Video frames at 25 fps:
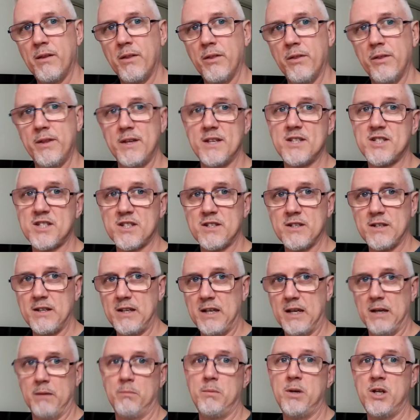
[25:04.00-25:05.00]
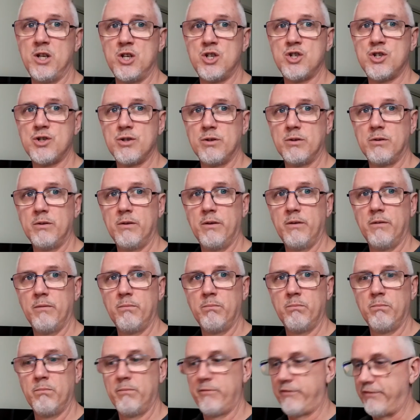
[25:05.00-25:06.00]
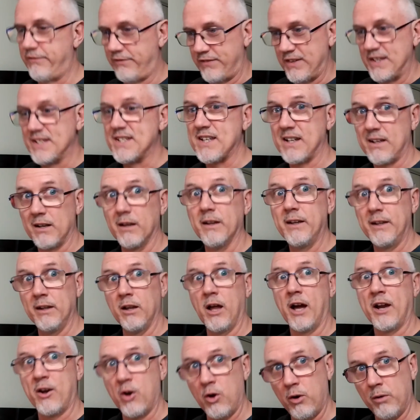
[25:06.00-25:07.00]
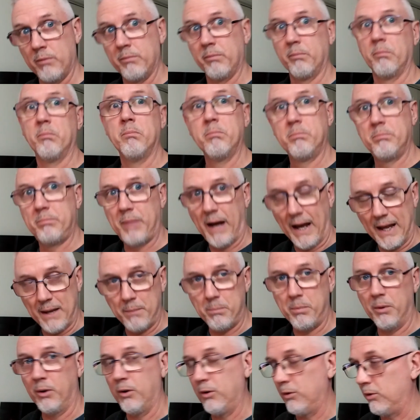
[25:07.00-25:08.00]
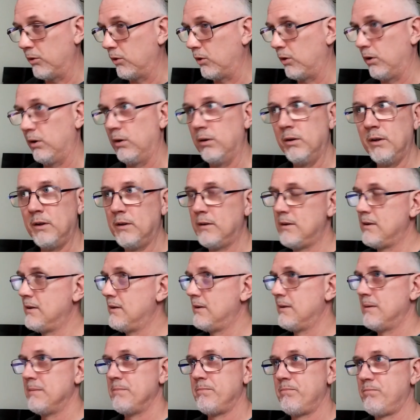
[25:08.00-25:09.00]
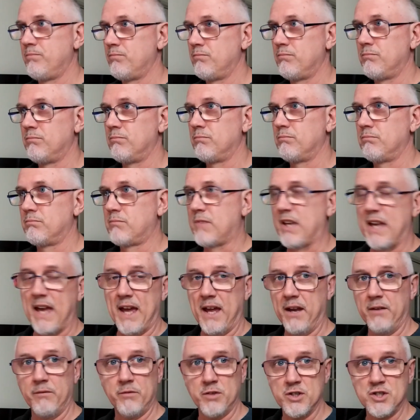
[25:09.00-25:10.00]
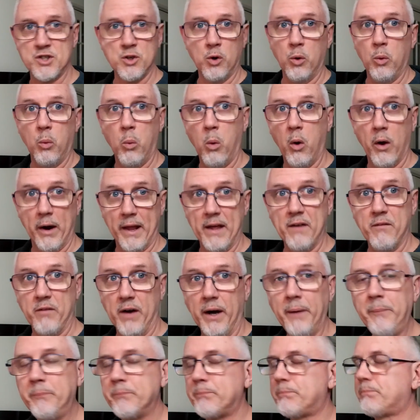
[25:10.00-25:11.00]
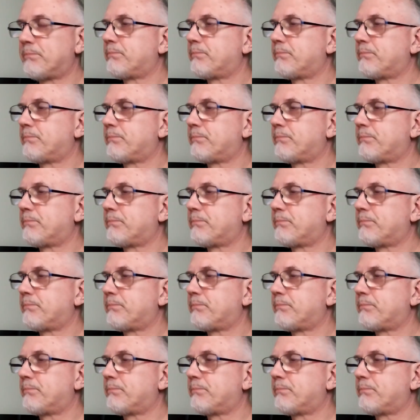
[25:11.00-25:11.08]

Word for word: this image physically, like on paper or canvas or whatever,